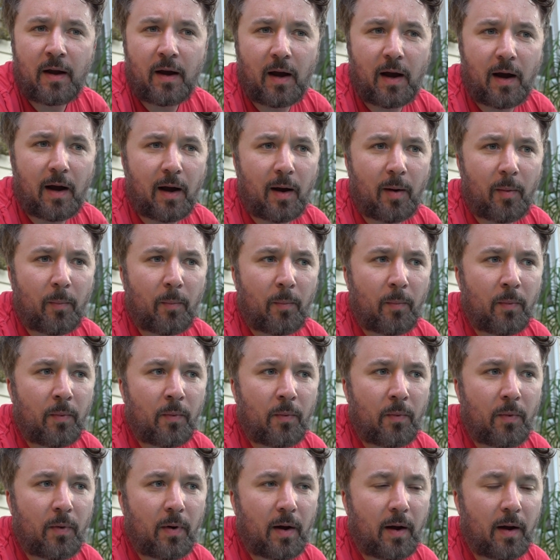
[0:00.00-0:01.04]

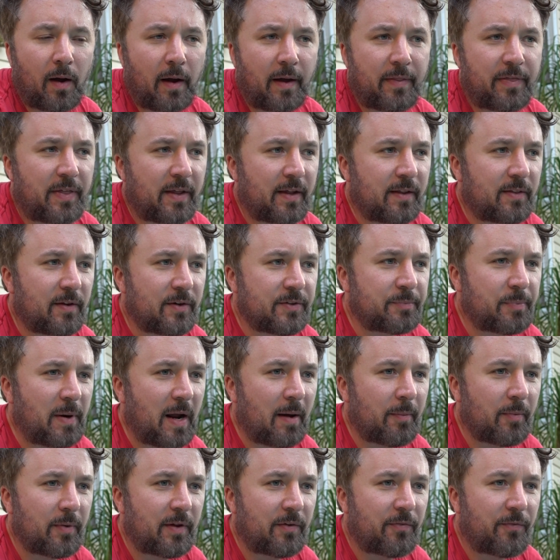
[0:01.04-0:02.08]
I think there's
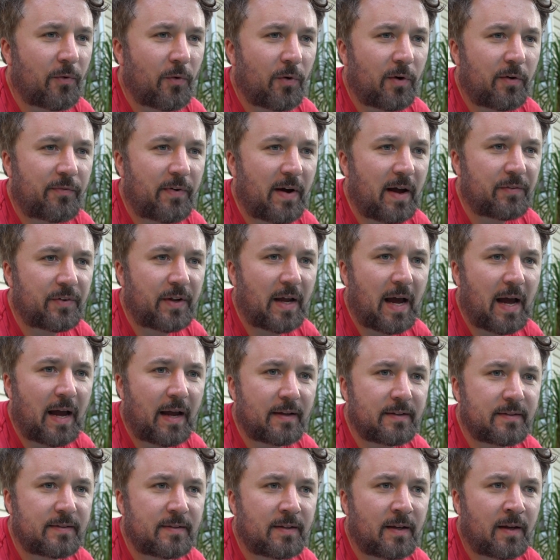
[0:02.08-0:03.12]
probably 4 or 5
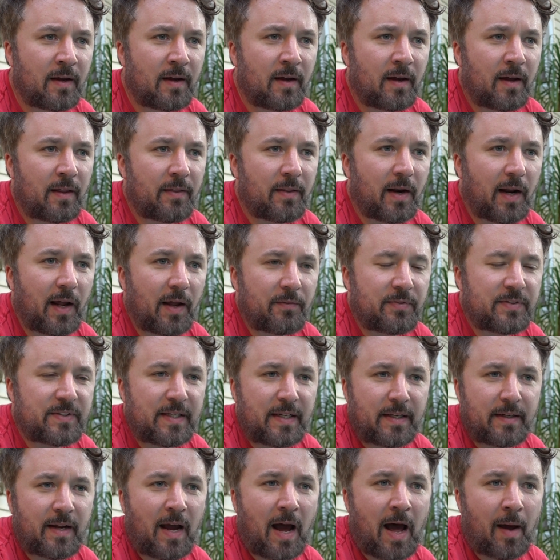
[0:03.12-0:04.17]
guys that I've
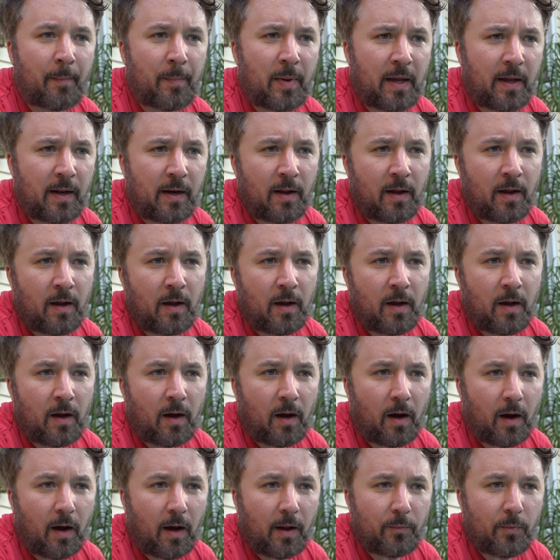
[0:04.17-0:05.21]
seen comment
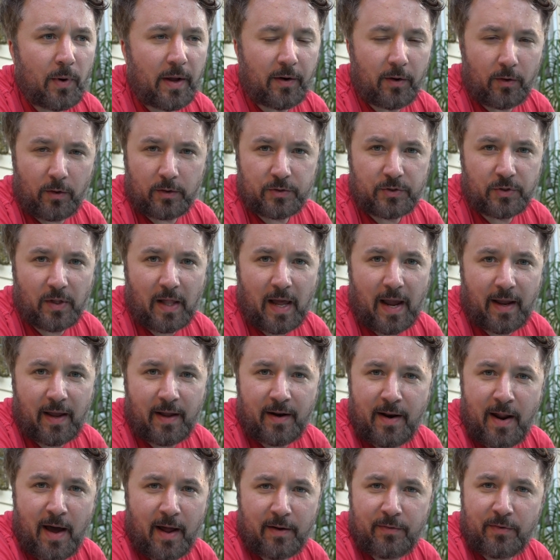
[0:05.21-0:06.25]
on Reddit Ultralight,
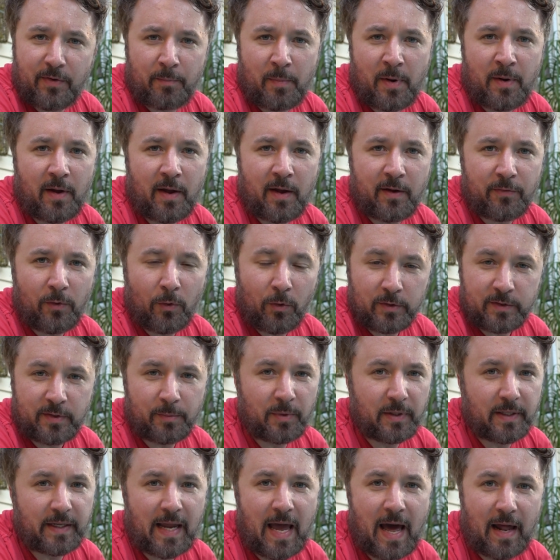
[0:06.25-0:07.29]
and none of them have
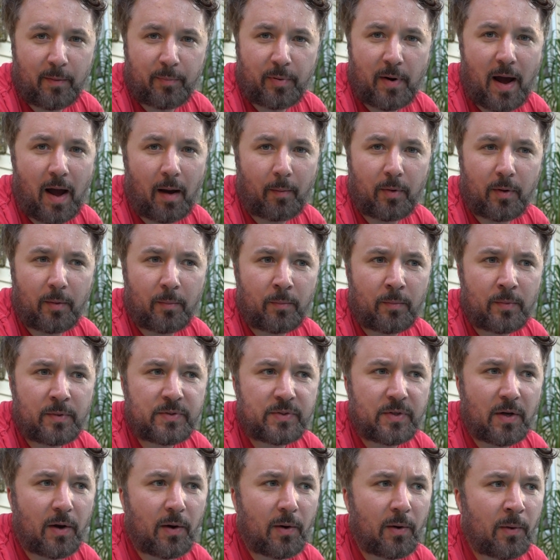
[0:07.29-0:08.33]
ultimately had a problem.
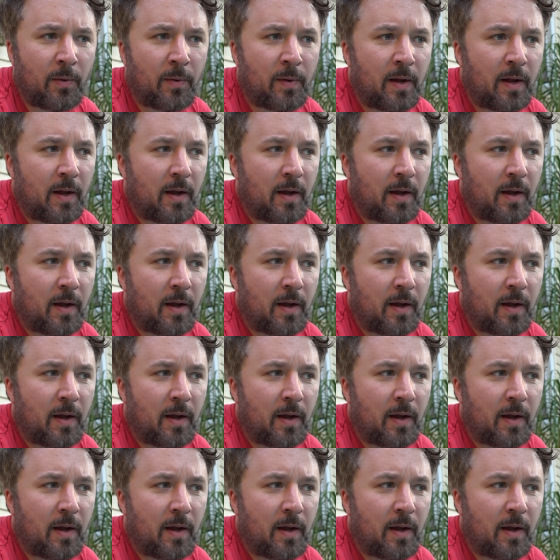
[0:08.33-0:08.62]
So,